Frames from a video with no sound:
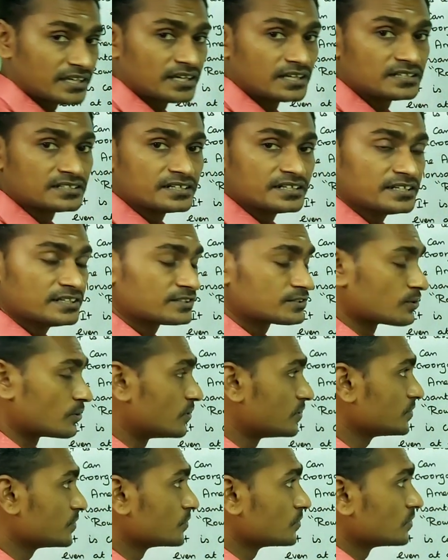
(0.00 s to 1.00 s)
I already
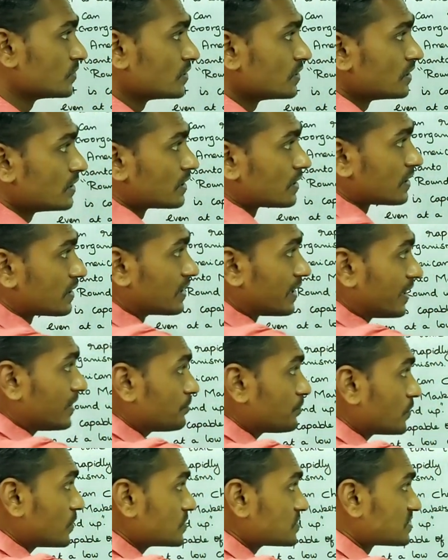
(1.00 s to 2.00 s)
told you
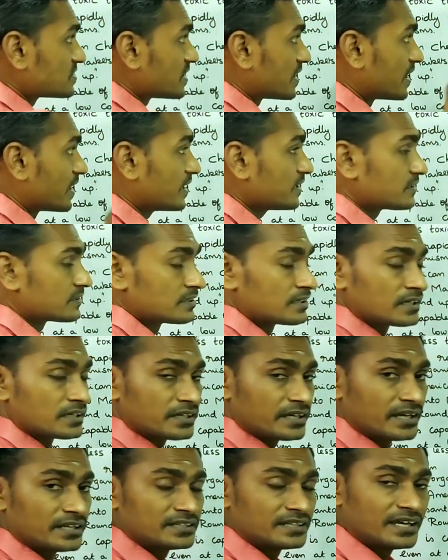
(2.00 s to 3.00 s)
glyphosate
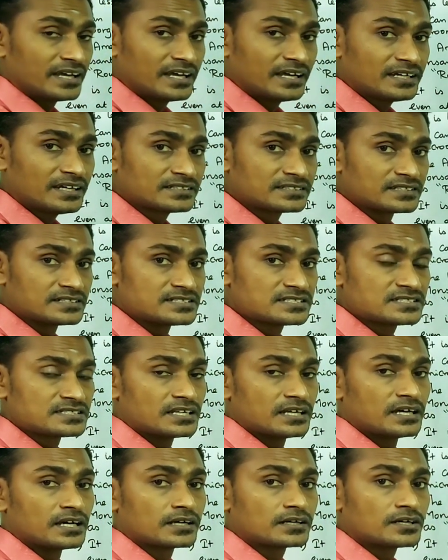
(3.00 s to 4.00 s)
can act as
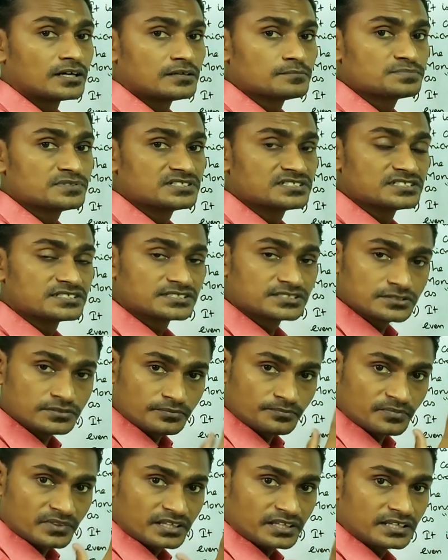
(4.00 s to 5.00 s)
a
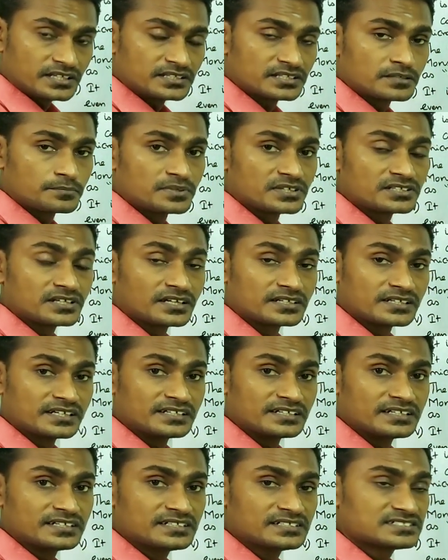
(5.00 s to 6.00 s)
competitive inhibitor.
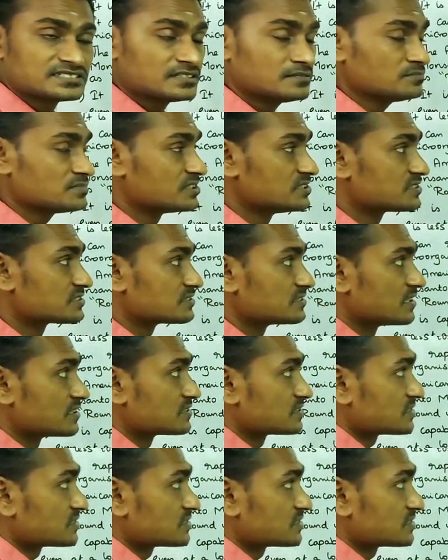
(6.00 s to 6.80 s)
It resembles the